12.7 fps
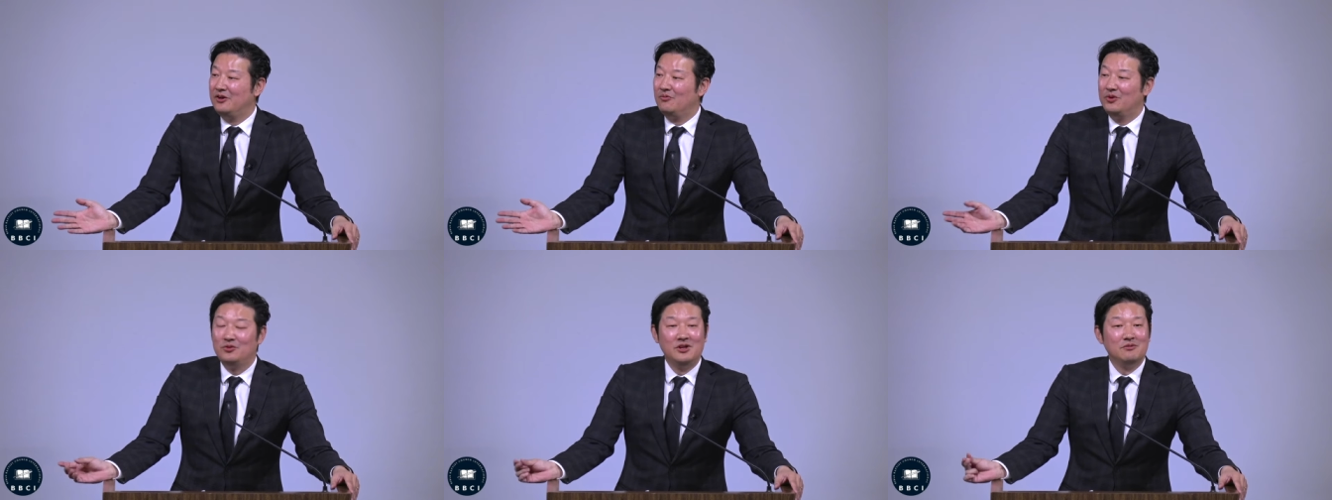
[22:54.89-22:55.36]

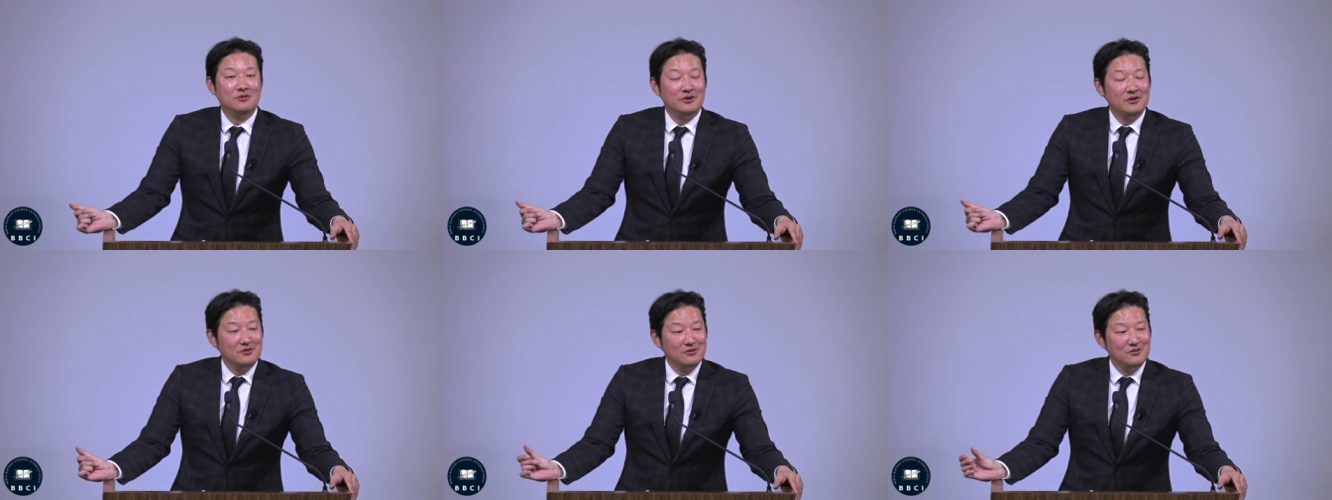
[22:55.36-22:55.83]
But you never
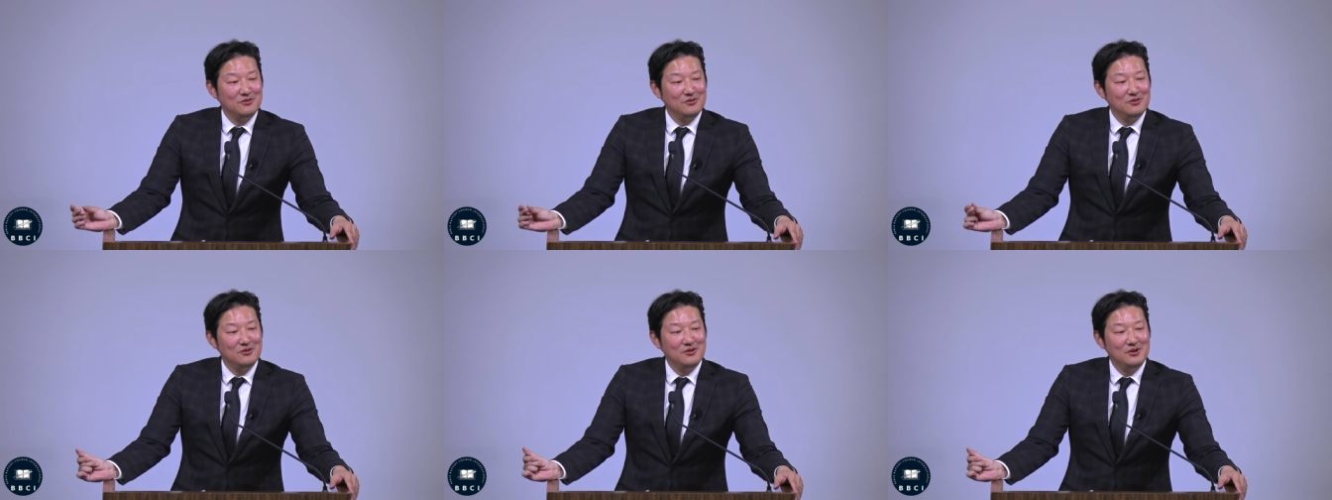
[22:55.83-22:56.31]
know,
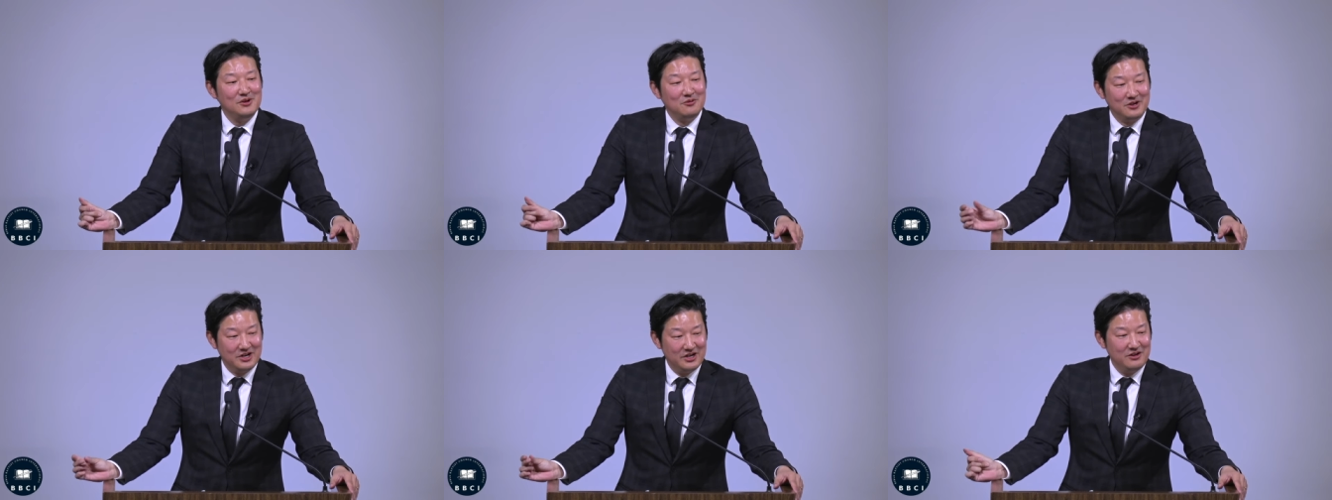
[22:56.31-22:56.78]

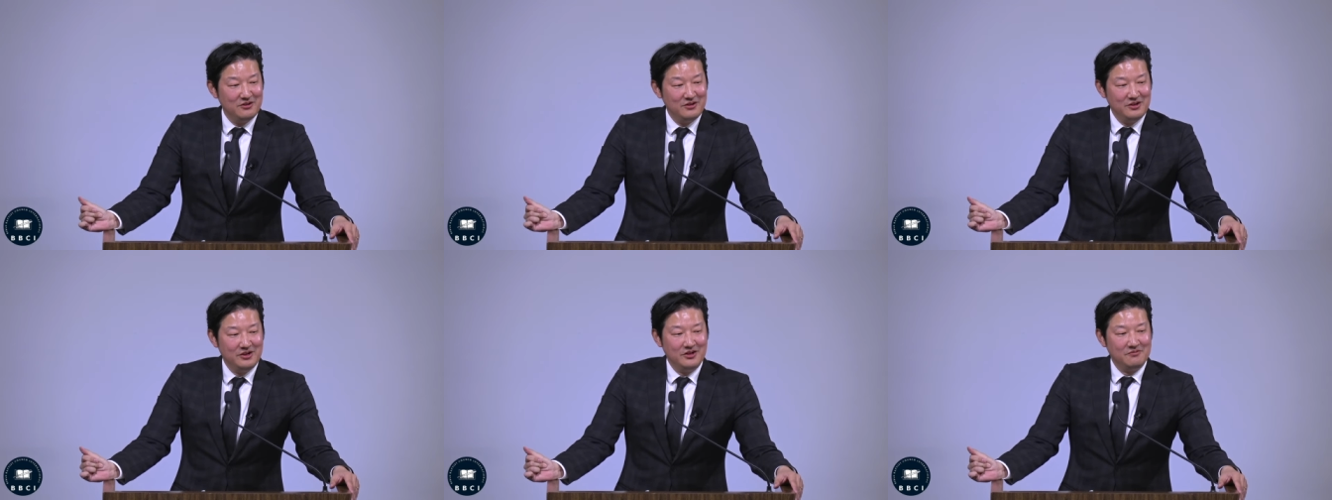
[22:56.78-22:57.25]
right?
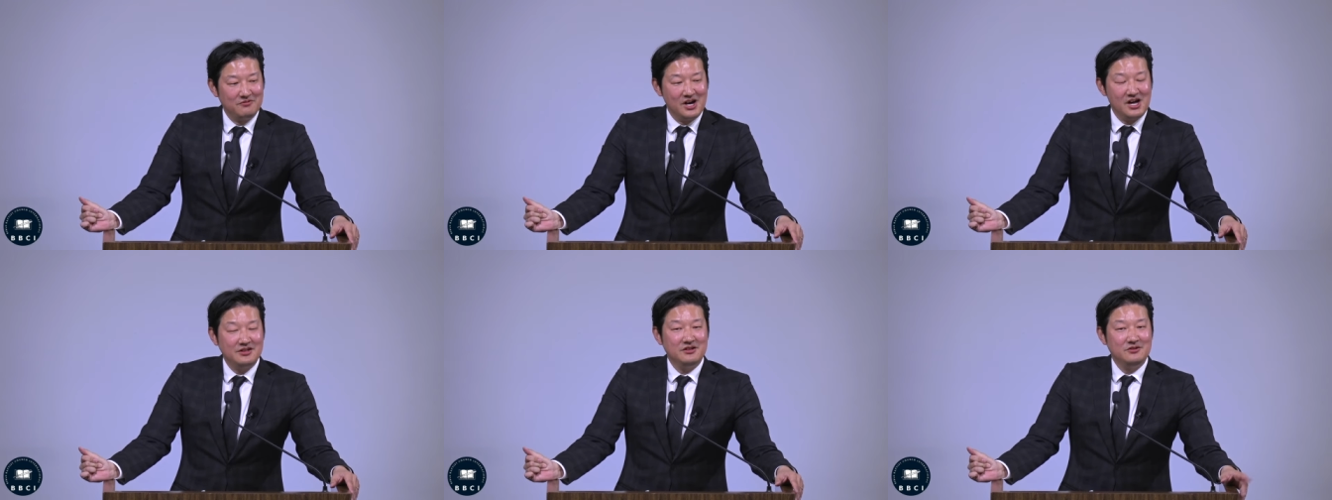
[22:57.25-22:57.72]
right? If
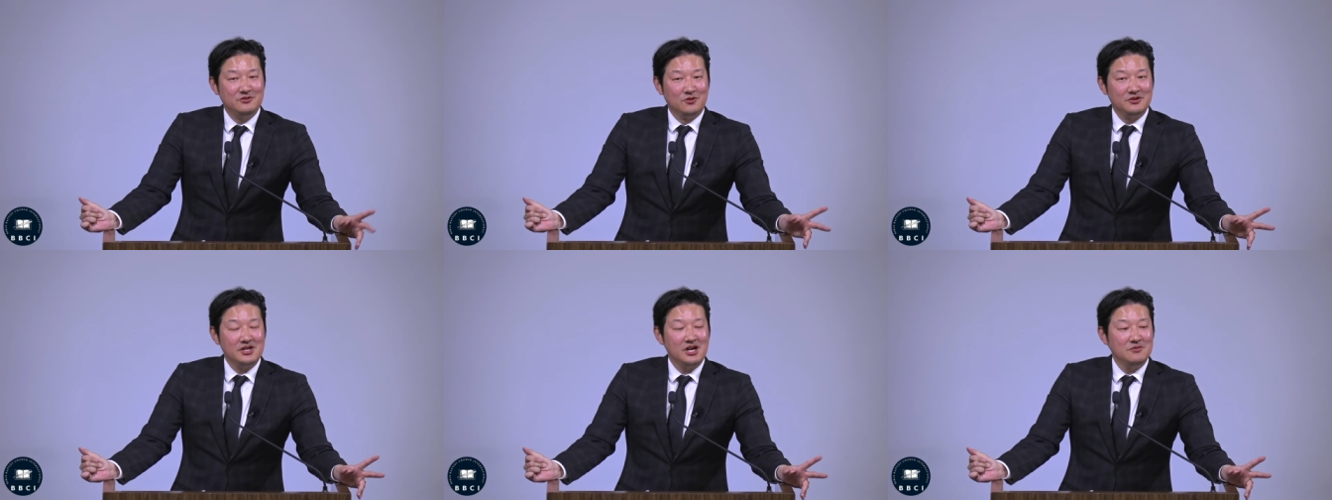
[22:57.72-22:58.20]
God says your
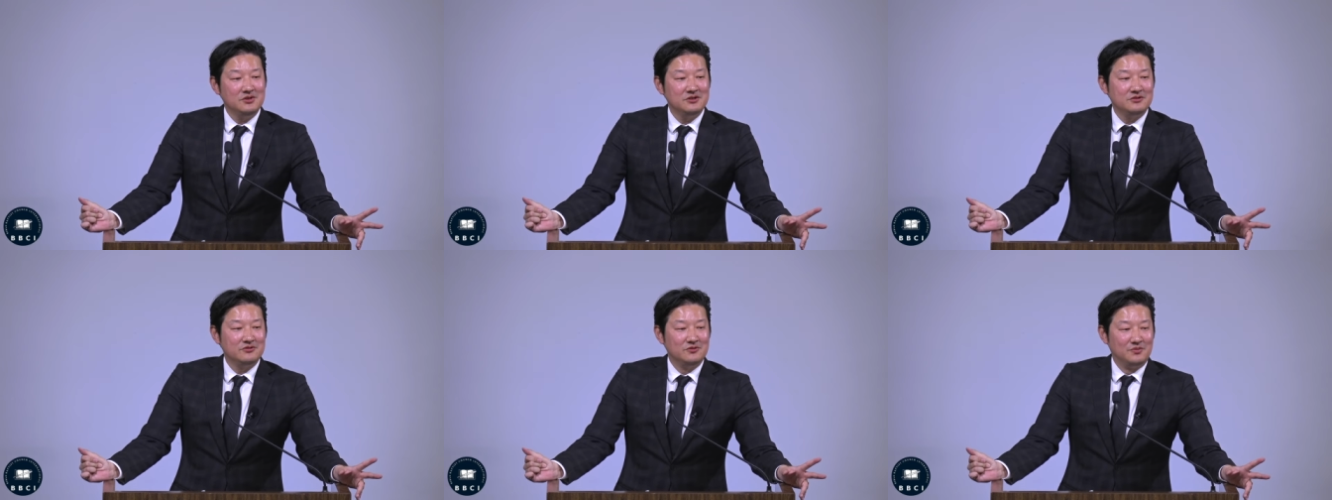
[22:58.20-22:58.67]
time
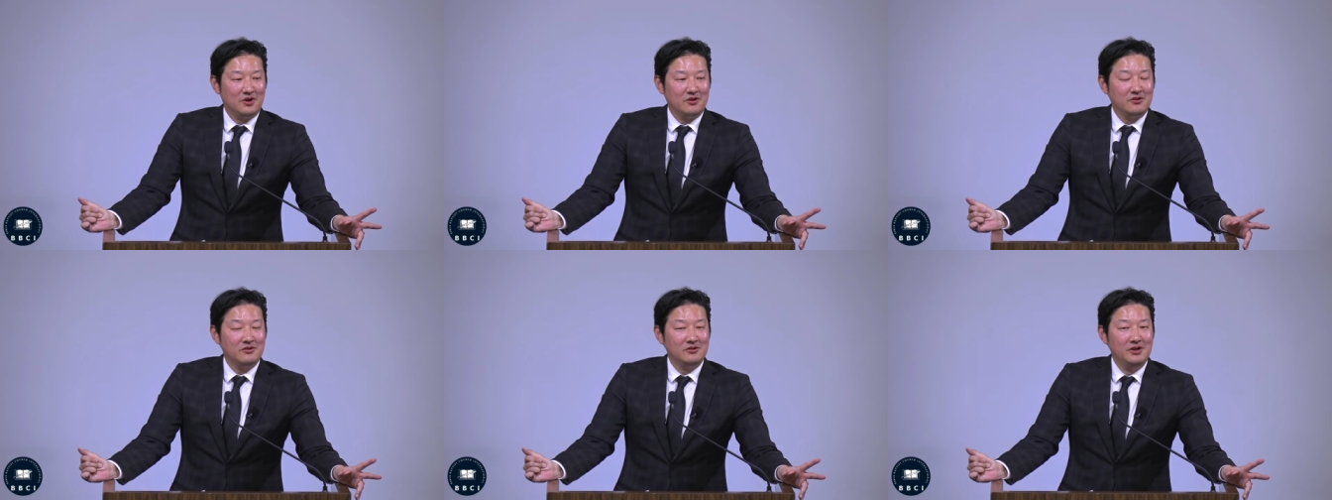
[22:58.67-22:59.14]
is
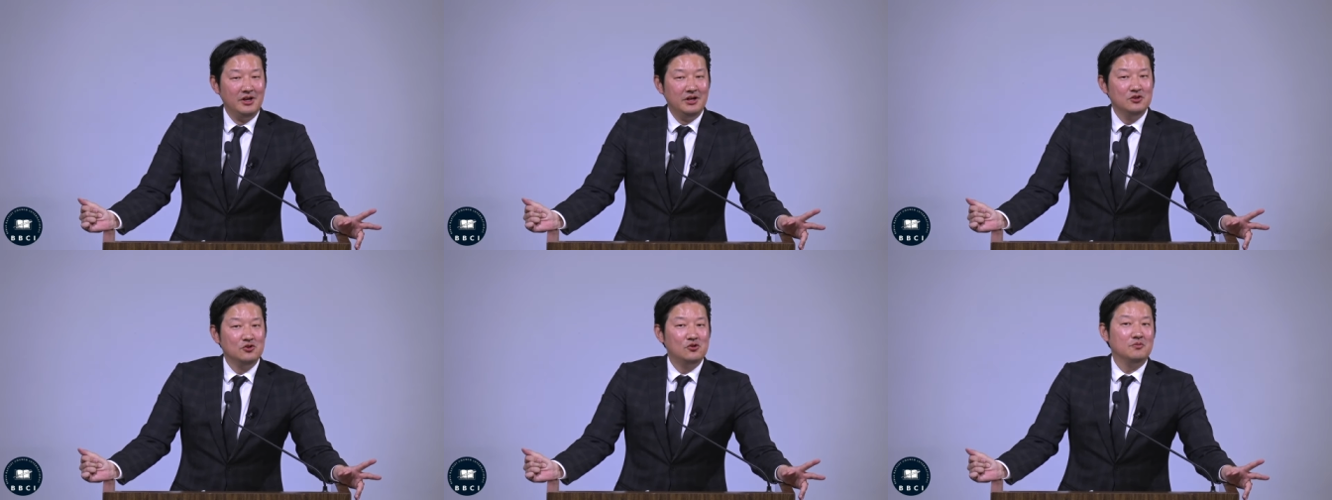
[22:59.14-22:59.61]
tomorrow,
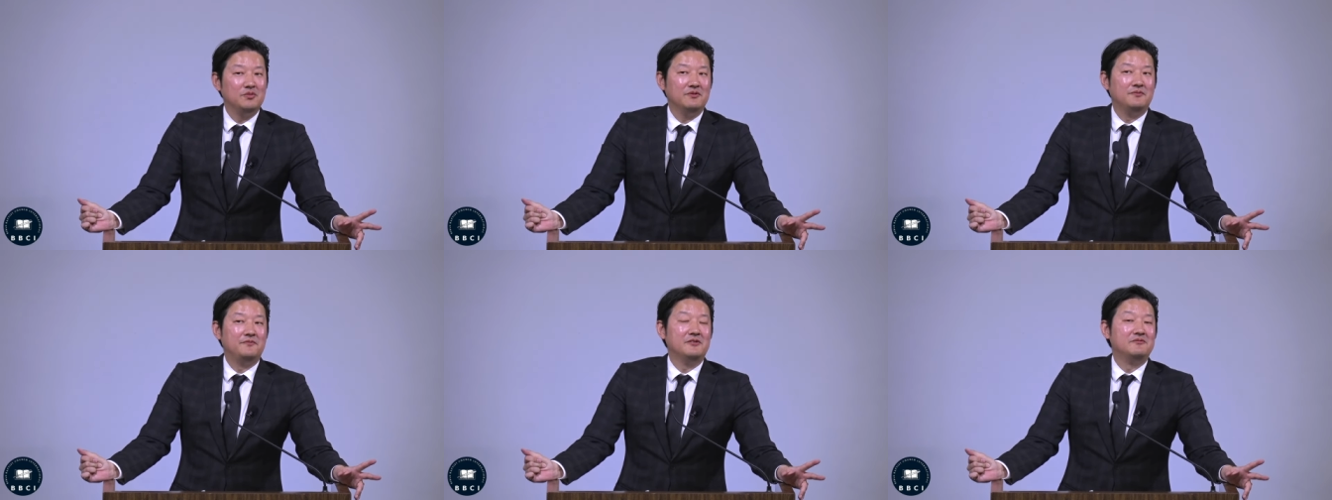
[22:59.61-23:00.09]
you could be
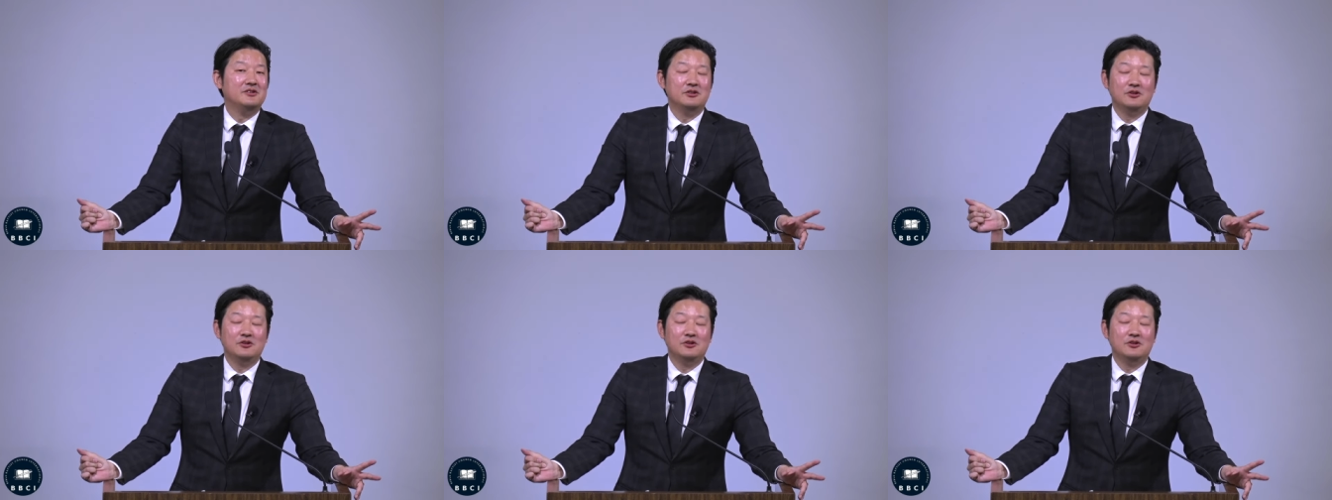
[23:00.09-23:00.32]
15